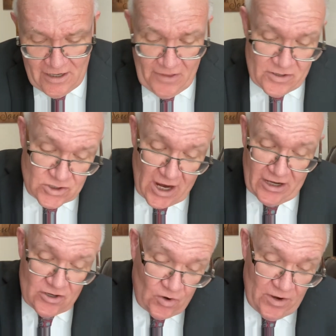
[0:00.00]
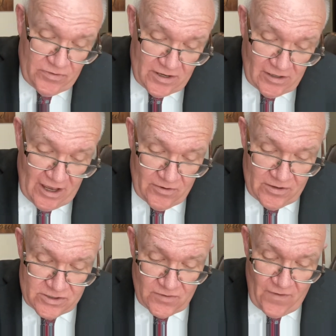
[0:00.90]
Now, the 2 Corinthian letter
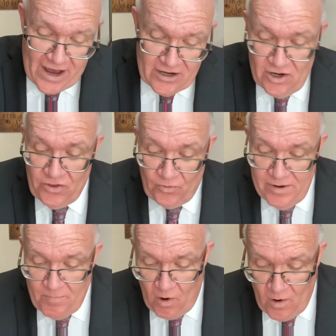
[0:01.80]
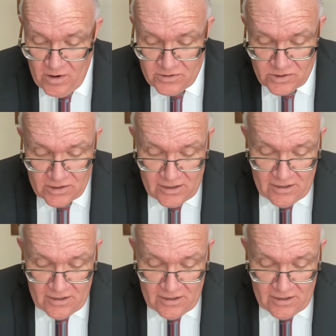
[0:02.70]
is divided into three parts.